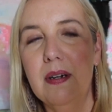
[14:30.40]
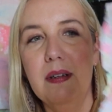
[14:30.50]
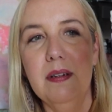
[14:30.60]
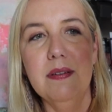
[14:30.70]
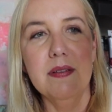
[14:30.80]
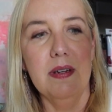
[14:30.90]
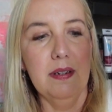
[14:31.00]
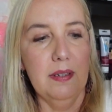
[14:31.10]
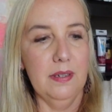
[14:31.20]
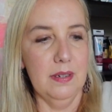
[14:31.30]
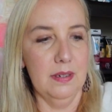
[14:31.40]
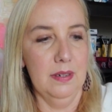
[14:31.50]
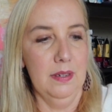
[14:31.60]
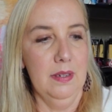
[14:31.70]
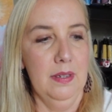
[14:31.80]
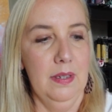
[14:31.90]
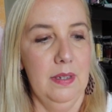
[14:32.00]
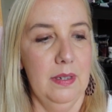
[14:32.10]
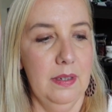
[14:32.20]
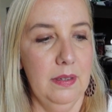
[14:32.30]
colors on it,
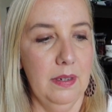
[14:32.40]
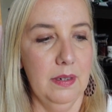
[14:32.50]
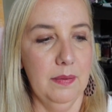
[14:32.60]
along